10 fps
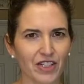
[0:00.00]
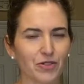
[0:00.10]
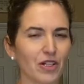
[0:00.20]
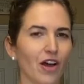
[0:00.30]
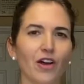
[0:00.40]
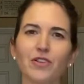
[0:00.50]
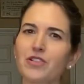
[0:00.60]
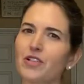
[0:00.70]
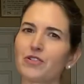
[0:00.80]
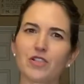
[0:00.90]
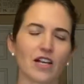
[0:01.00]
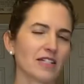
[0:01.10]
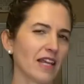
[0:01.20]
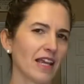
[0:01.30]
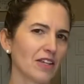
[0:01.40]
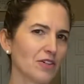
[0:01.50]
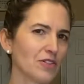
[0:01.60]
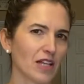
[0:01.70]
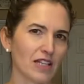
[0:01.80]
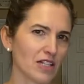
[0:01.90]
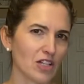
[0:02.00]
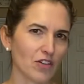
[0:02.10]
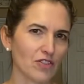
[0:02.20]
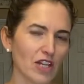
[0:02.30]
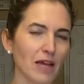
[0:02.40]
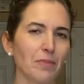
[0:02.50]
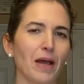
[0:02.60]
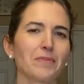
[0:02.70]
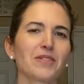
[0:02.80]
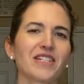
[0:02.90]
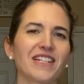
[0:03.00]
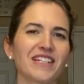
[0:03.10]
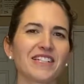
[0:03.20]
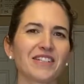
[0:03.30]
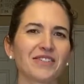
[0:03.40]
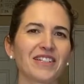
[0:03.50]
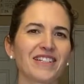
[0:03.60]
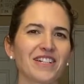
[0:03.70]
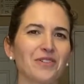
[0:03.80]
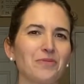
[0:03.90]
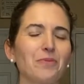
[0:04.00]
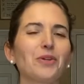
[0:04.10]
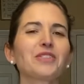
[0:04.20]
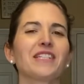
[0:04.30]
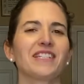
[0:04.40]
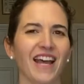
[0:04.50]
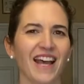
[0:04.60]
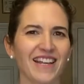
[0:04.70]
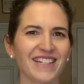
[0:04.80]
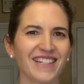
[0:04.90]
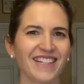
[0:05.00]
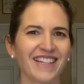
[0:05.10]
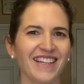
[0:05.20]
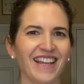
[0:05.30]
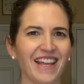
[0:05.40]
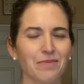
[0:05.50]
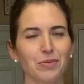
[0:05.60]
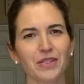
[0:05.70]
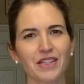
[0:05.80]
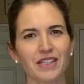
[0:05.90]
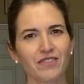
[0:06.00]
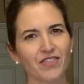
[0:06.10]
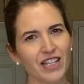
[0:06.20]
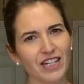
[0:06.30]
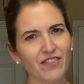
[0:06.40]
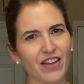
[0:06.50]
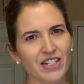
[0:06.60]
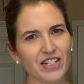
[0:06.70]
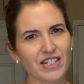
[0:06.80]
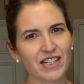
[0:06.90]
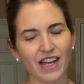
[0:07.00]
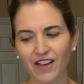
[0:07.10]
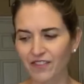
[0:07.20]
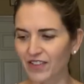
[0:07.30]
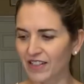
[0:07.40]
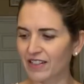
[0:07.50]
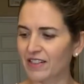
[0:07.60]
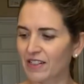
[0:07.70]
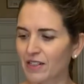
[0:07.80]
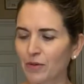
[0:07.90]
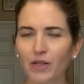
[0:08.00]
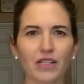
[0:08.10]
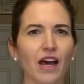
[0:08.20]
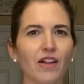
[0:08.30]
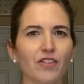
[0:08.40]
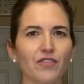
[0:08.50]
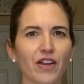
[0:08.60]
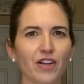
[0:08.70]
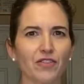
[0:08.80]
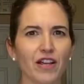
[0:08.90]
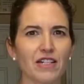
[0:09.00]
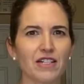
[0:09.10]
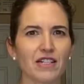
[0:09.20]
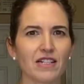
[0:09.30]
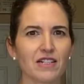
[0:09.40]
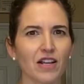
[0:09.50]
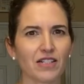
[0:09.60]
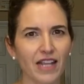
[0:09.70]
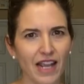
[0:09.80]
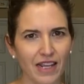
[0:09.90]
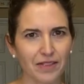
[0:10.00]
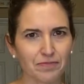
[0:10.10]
You could also saute those on the stovetop. I'm just going to do it to multitask and put the fajita veggies in the oven while the cauliflower rice is sauteing.